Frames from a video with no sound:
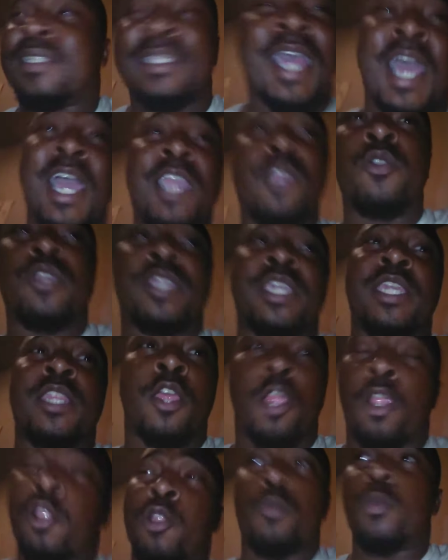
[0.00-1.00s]
die or get
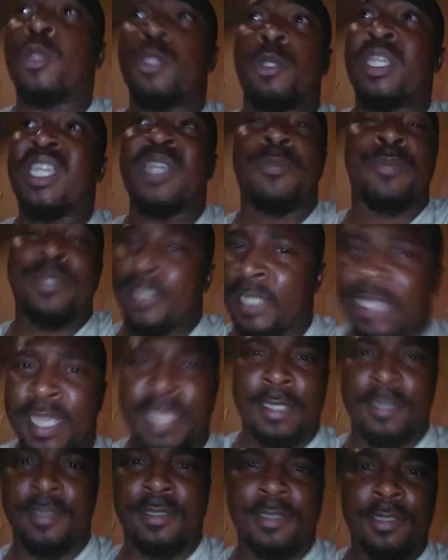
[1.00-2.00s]
hurt when you get
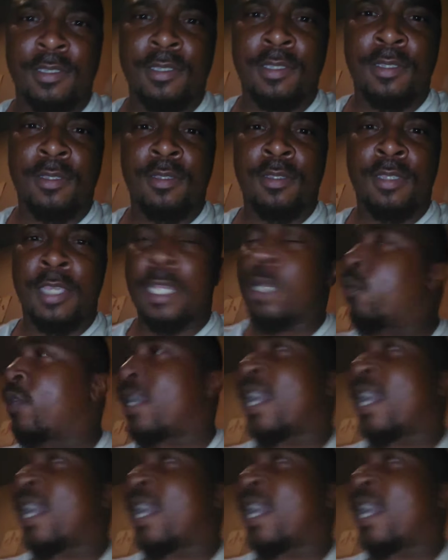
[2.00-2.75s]
possessed. It don't